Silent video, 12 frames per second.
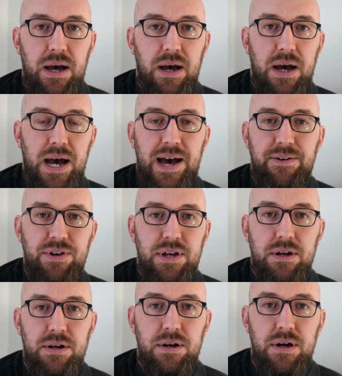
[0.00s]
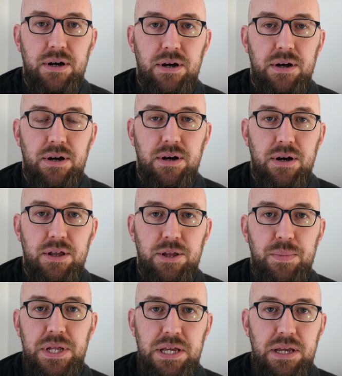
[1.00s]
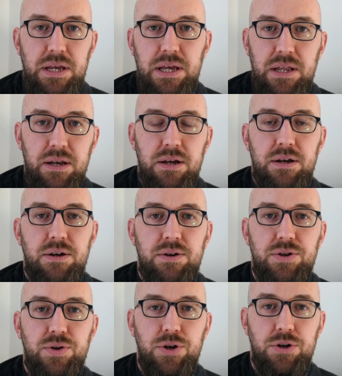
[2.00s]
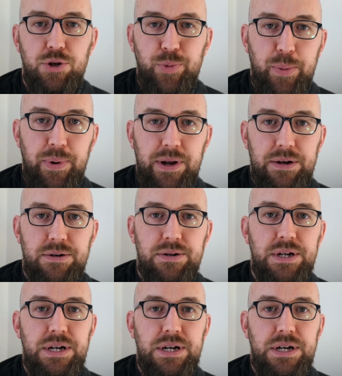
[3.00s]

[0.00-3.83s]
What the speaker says: having the MIDI in to your looper pedal